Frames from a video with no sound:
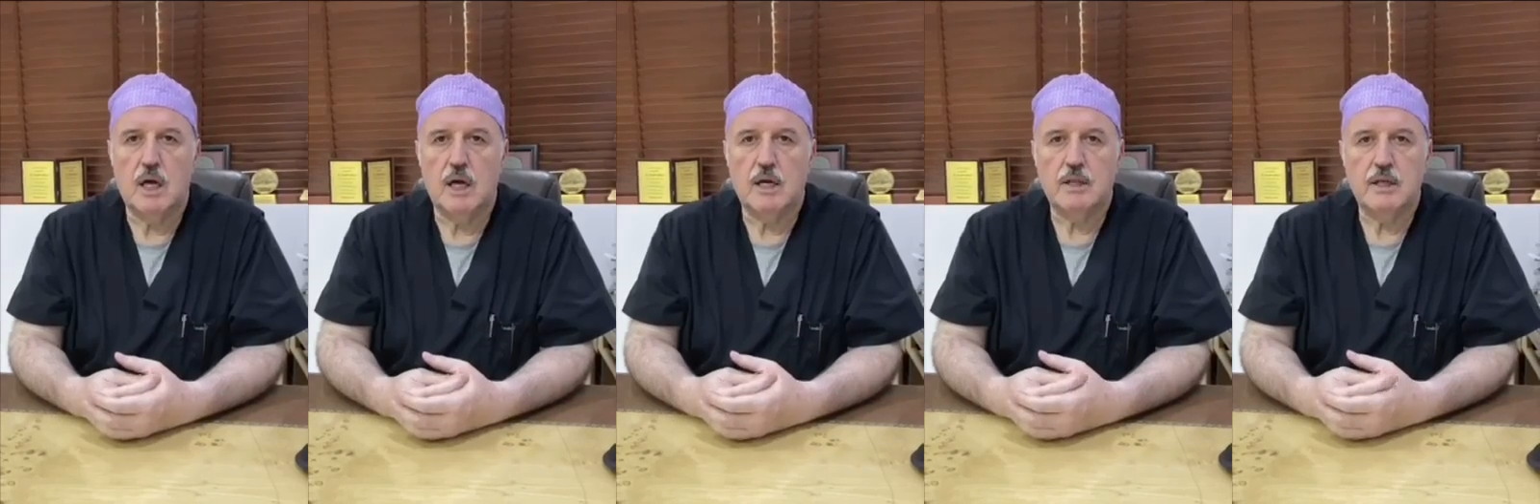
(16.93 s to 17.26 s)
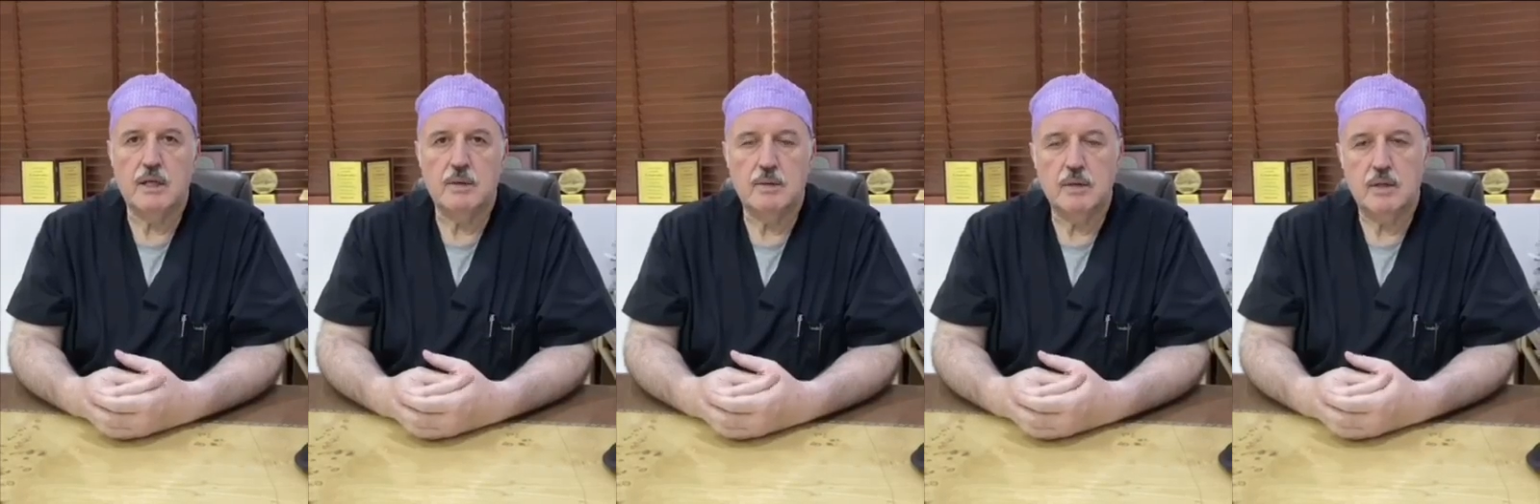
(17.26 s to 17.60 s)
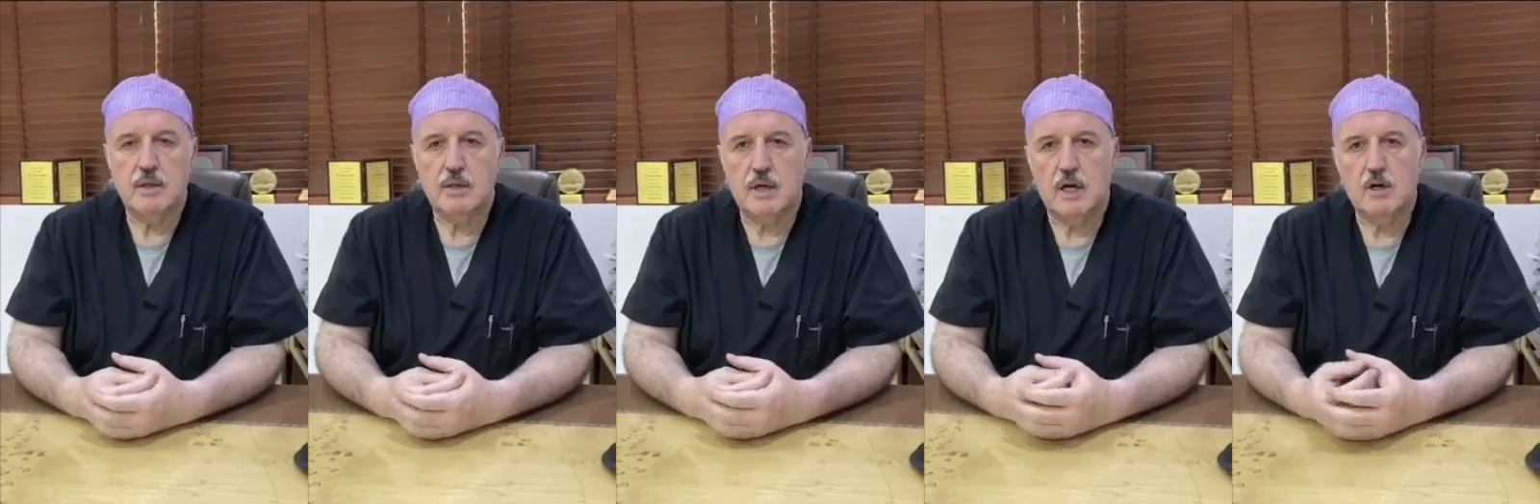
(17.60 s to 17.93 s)
The
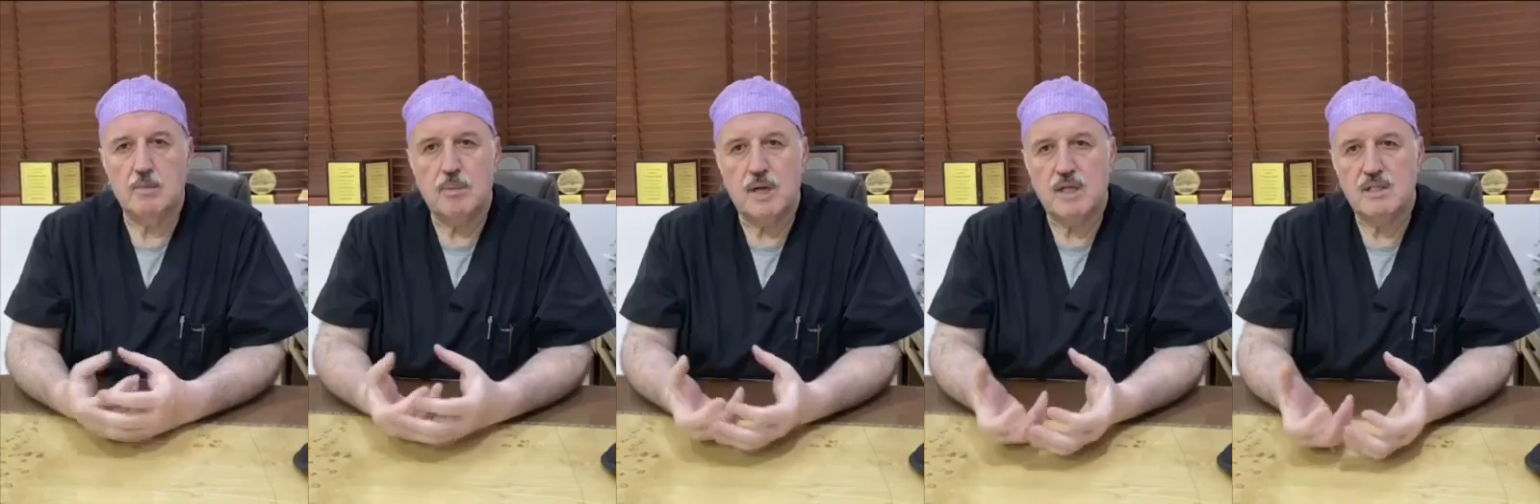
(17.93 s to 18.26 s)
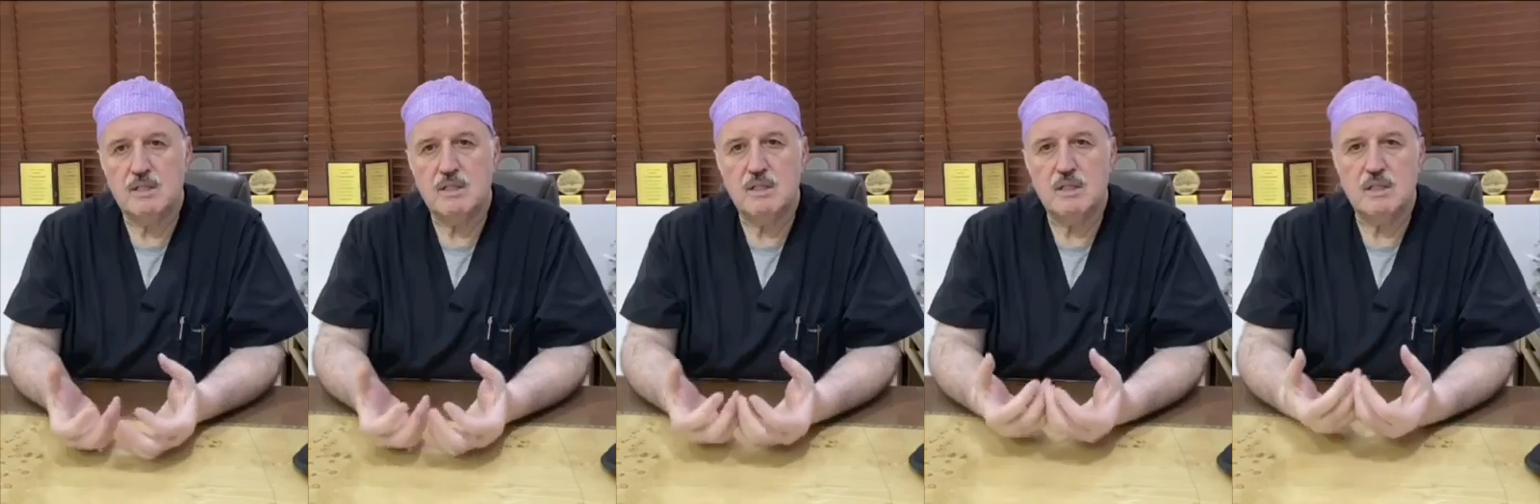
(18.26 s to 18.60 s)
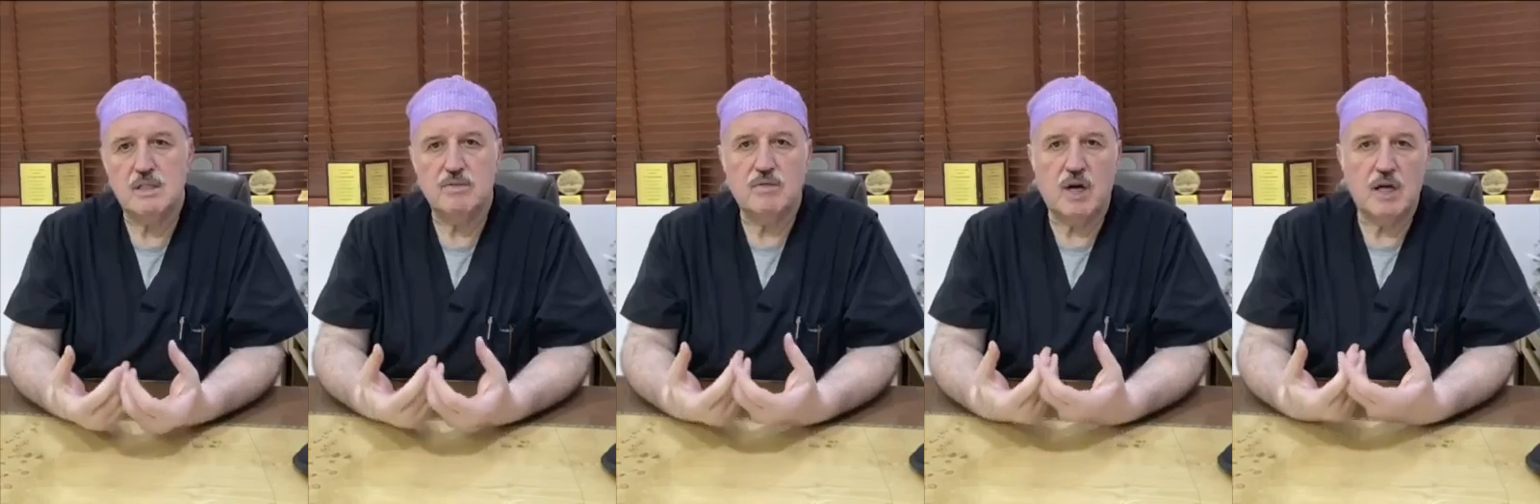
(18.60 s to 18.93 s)
rhinoplasty is
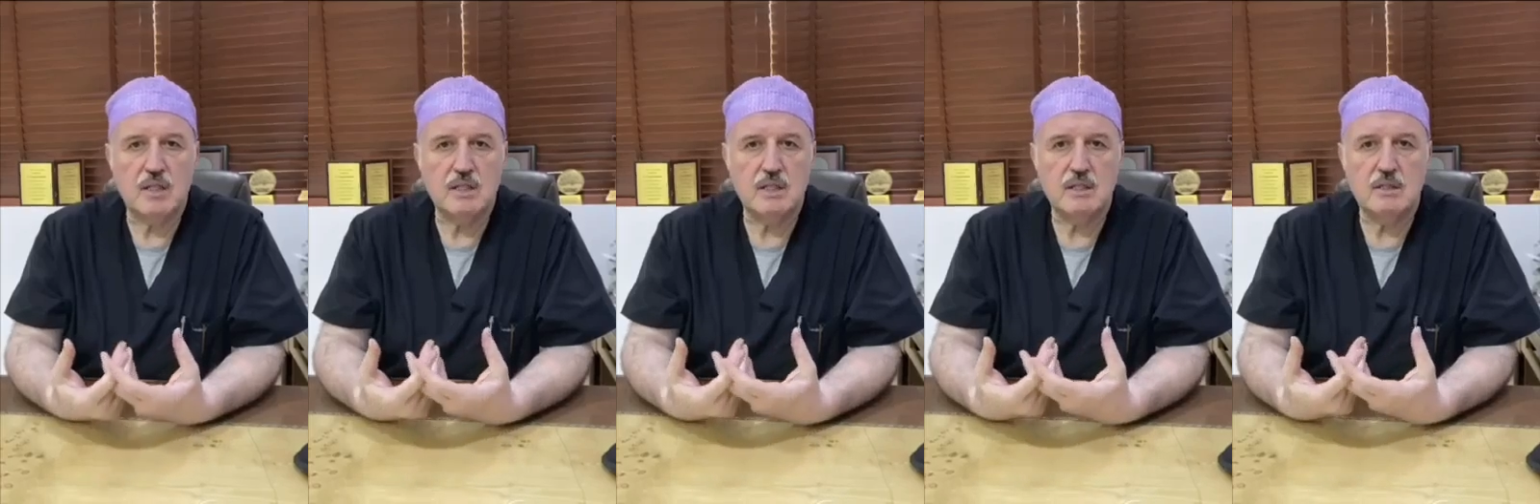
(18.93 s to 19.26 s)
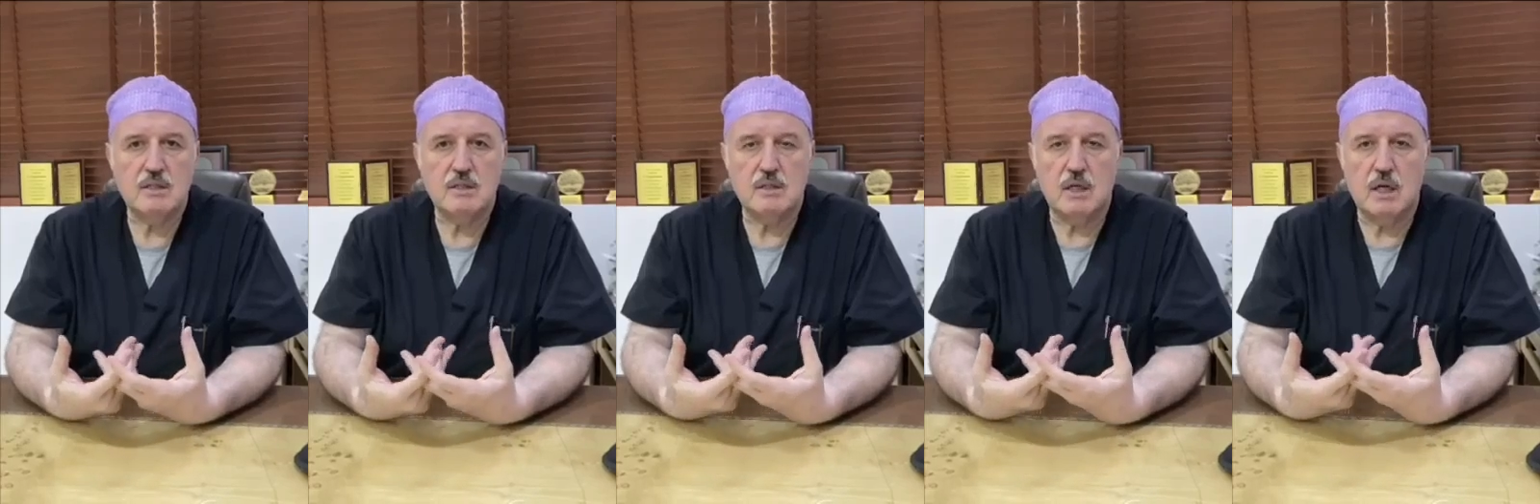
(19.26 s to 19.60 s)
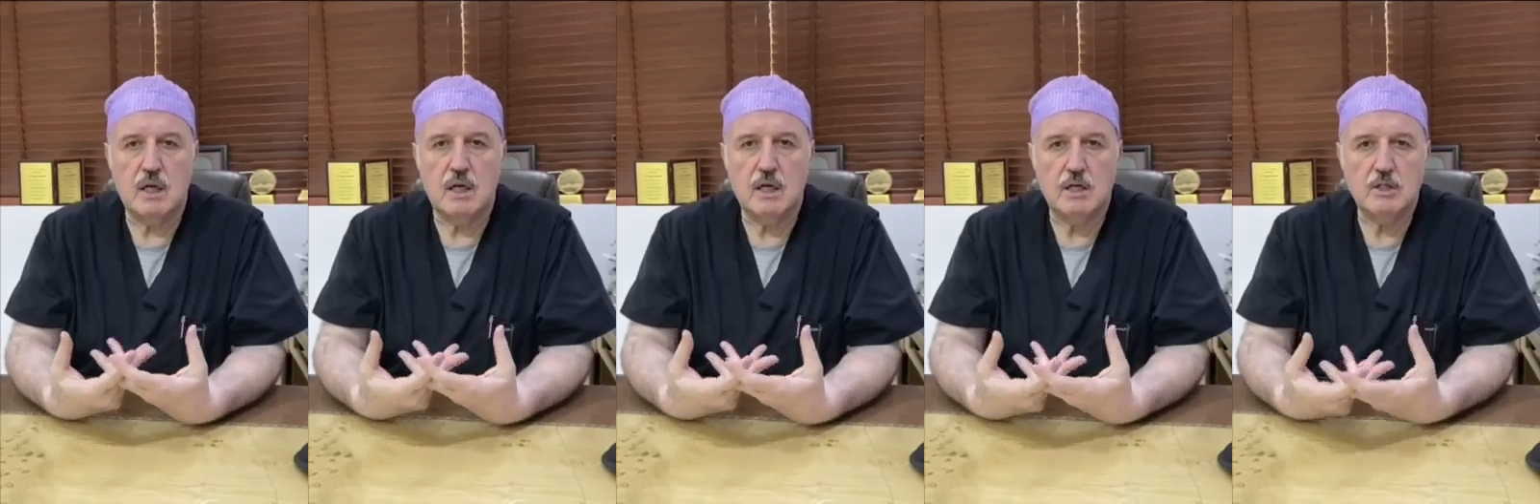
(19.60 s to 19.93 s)
divided
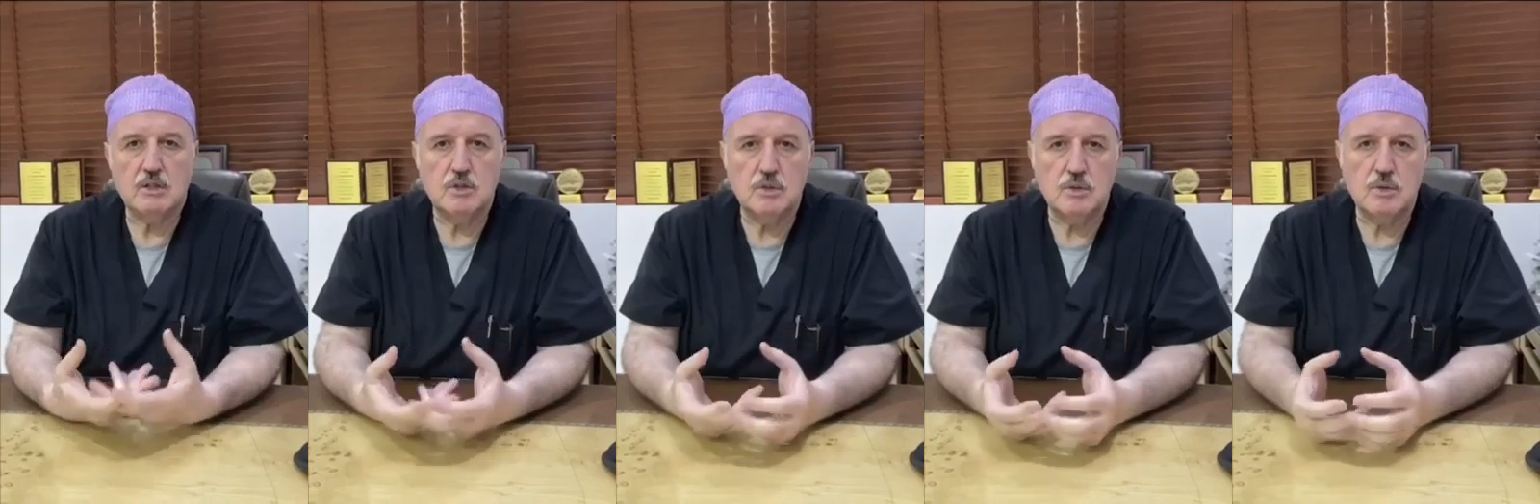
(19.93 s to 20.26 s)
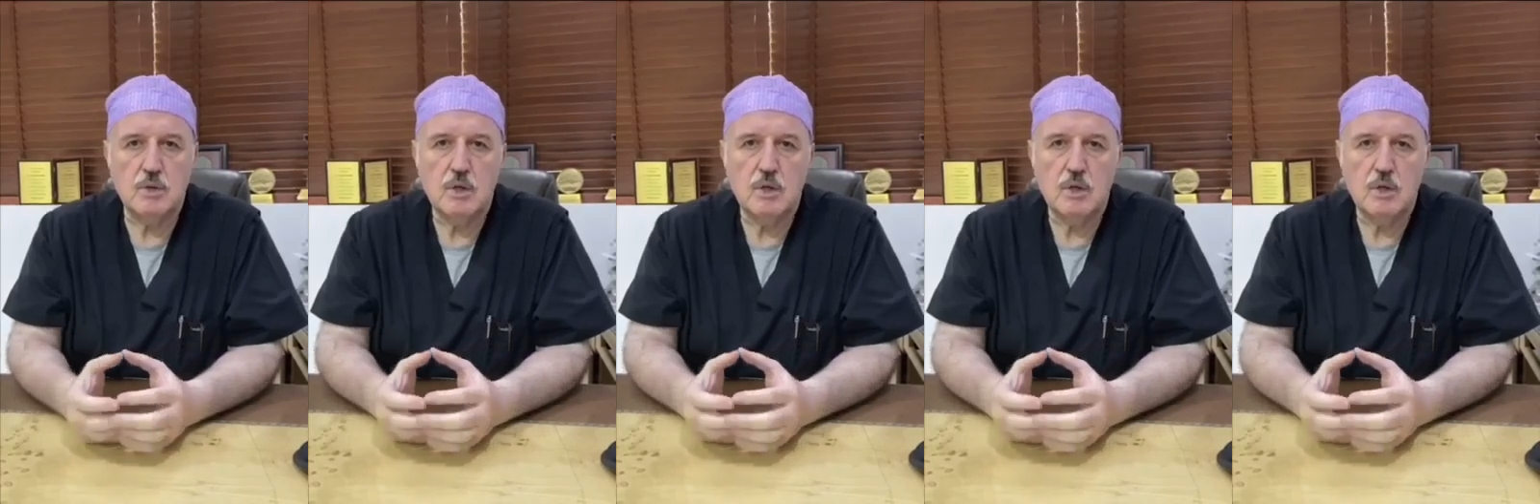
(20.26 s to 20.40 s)
into